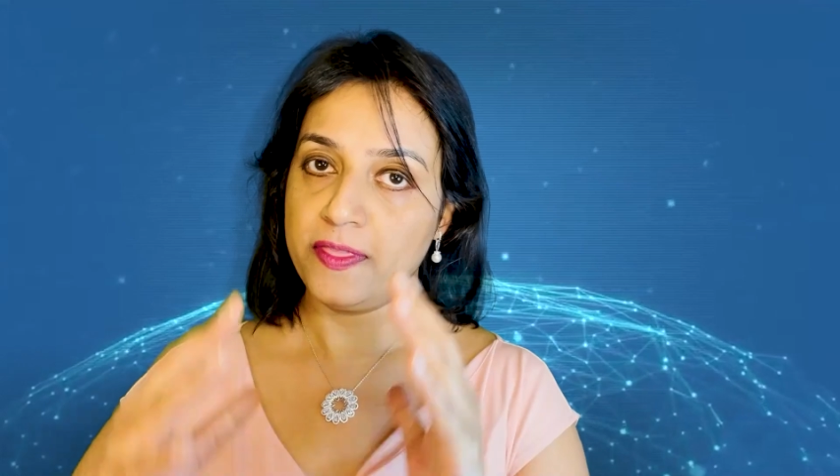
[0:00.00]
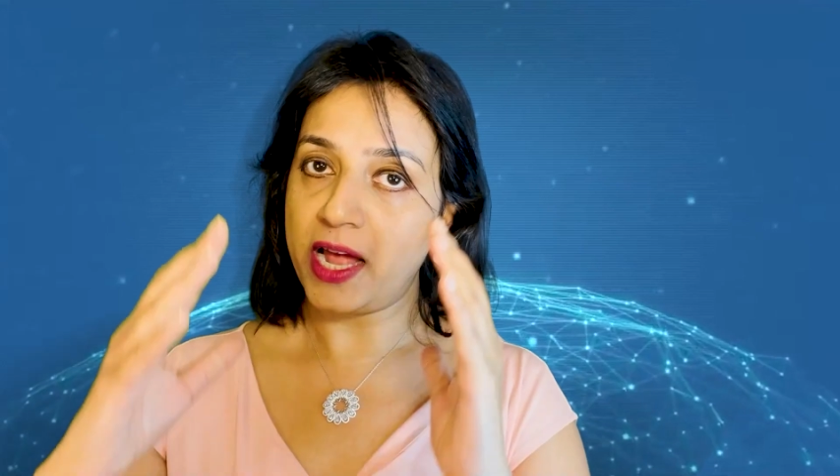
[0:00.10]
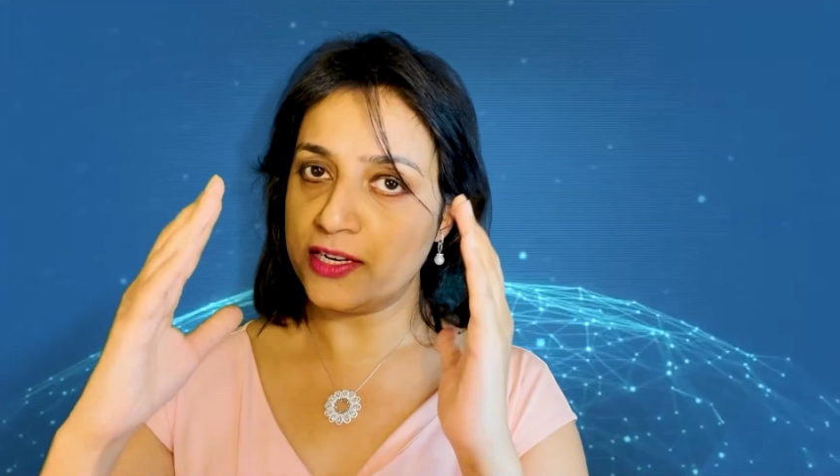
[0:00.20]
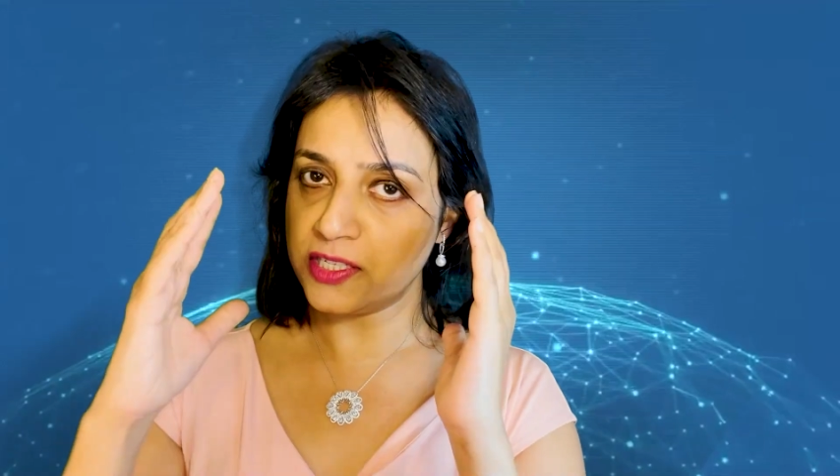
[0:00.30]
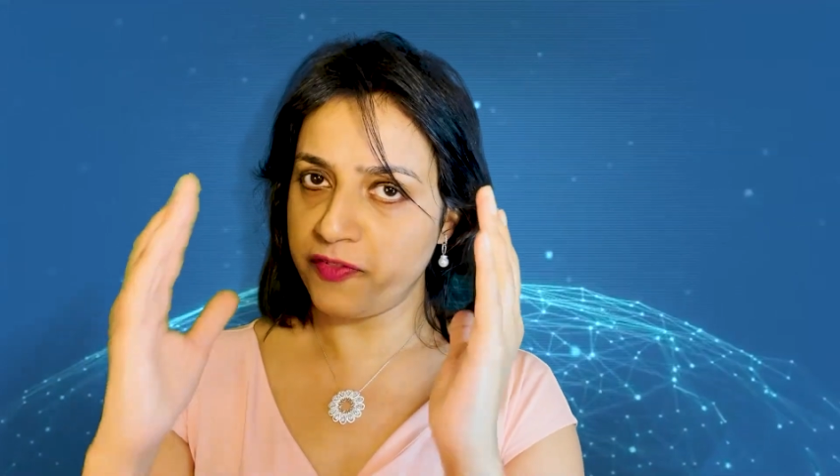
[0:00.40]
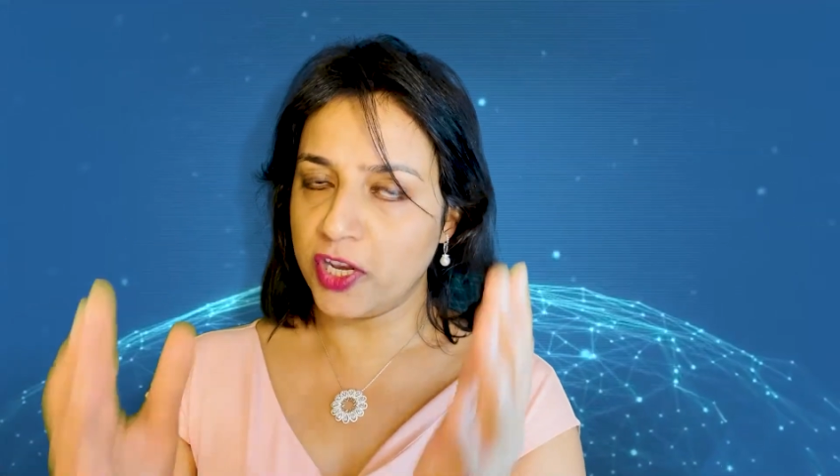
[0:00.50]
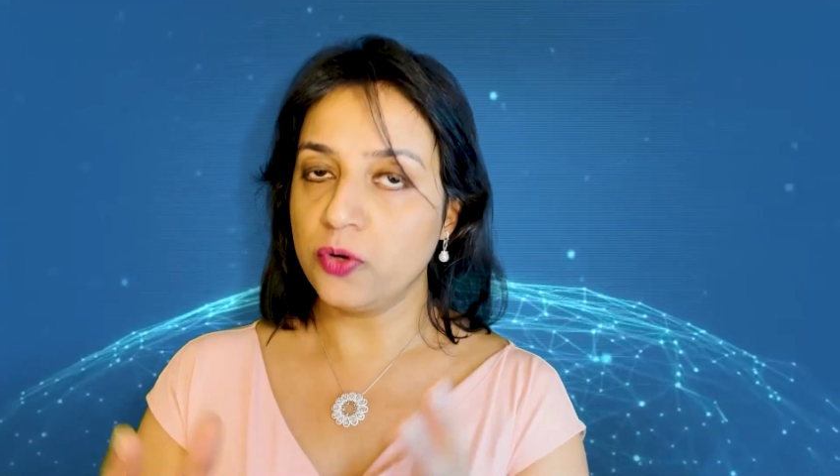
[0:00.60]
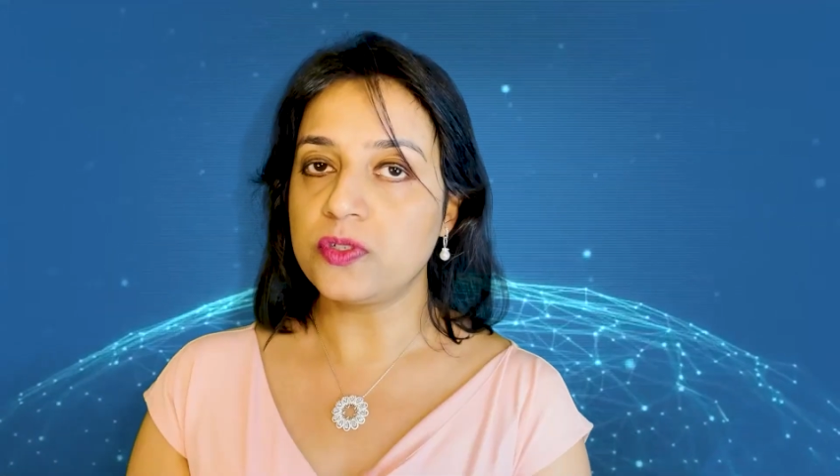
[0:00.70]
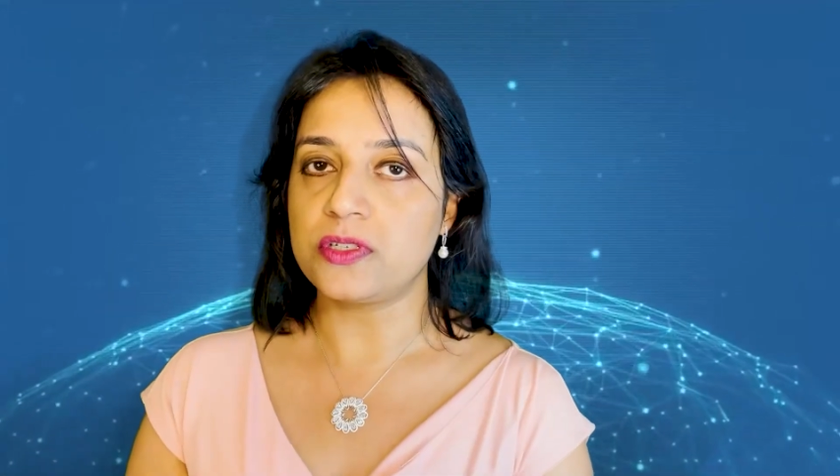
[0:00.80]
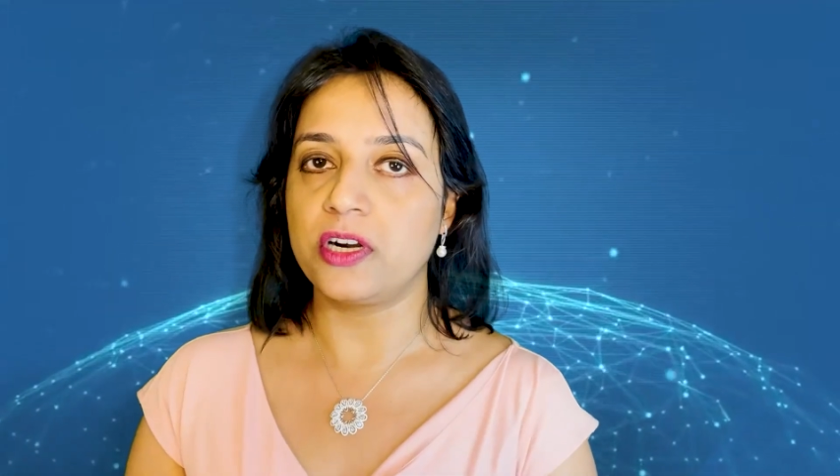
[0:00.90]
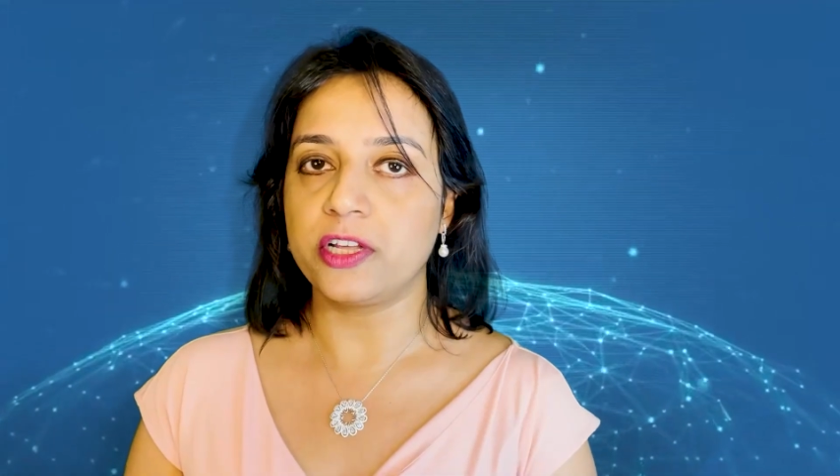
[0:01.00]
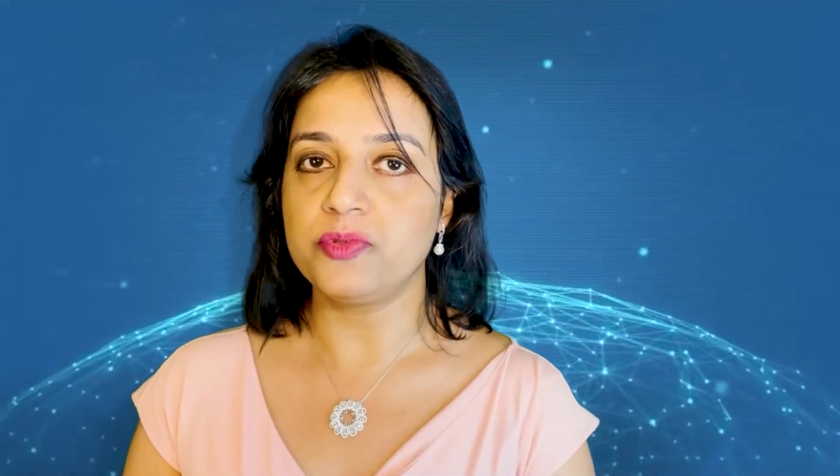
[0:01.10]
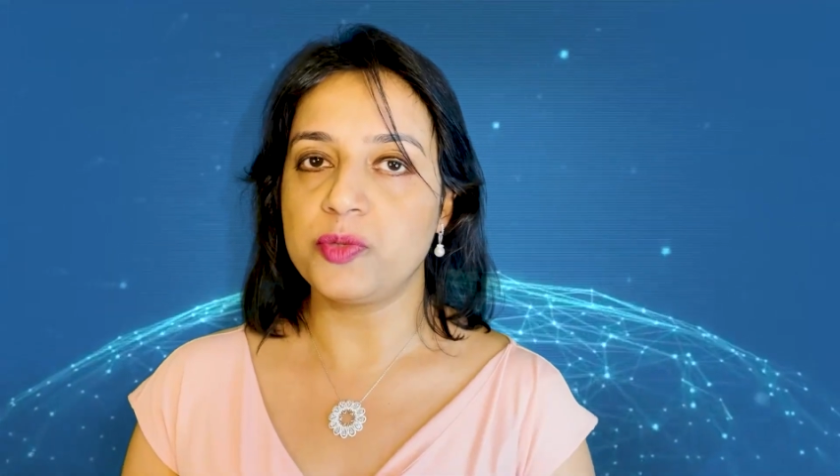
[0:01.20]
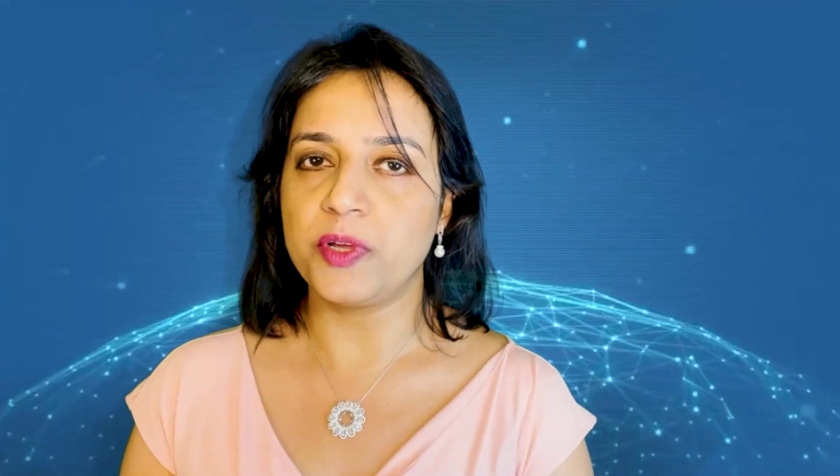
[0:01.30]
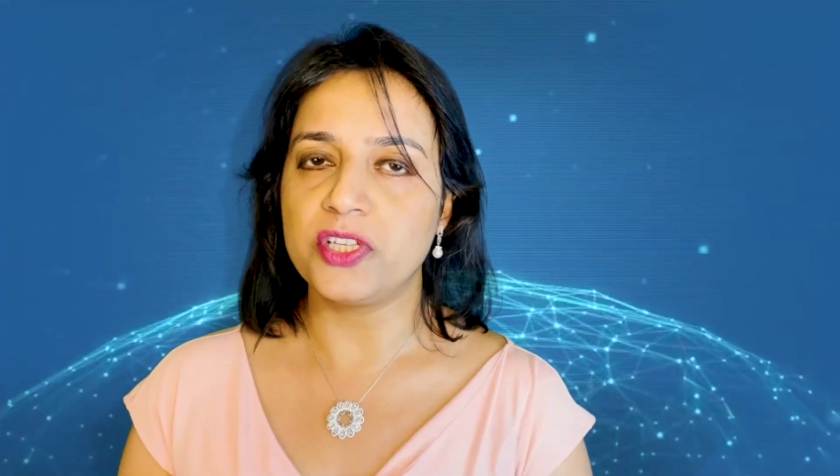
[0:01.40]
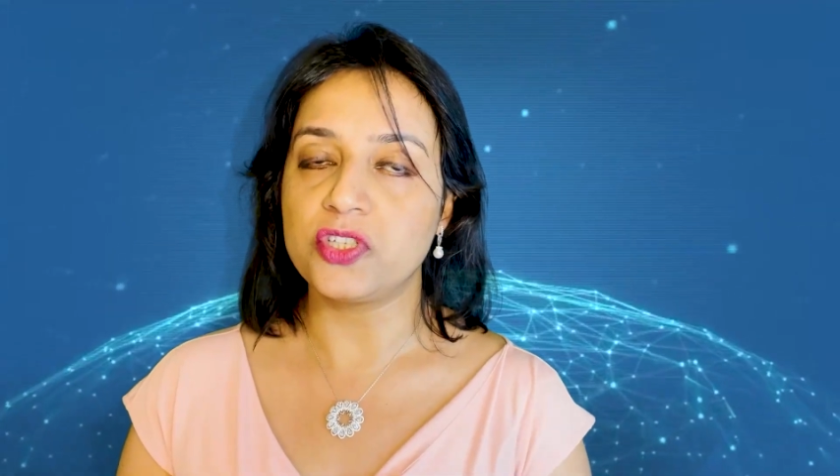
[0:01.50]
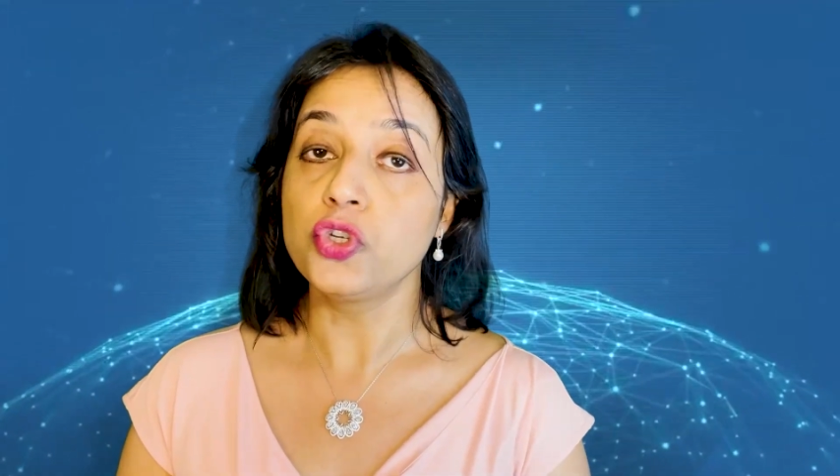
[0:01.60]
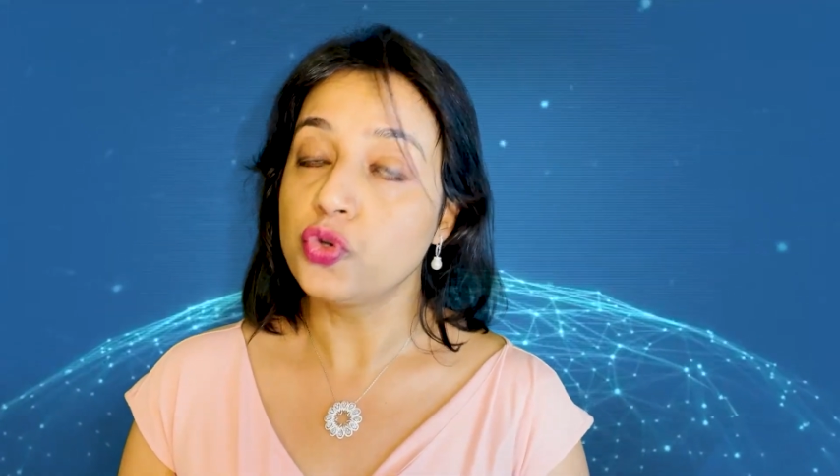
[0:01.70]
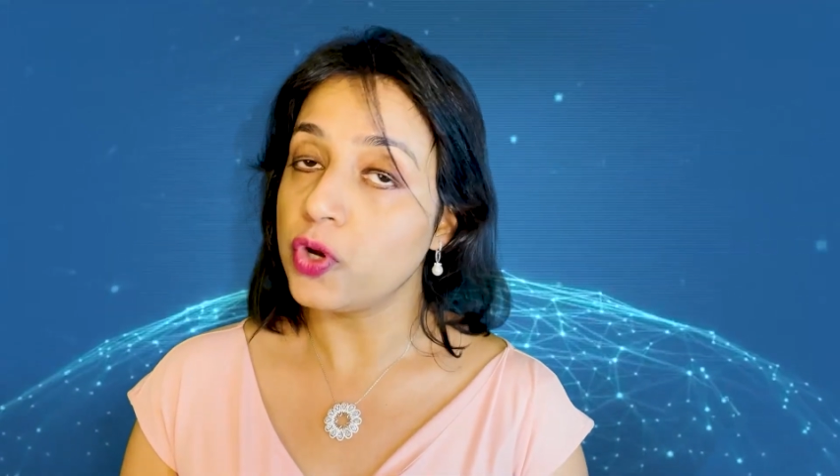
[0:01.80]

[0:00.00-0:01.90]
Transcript: that is a very good startup space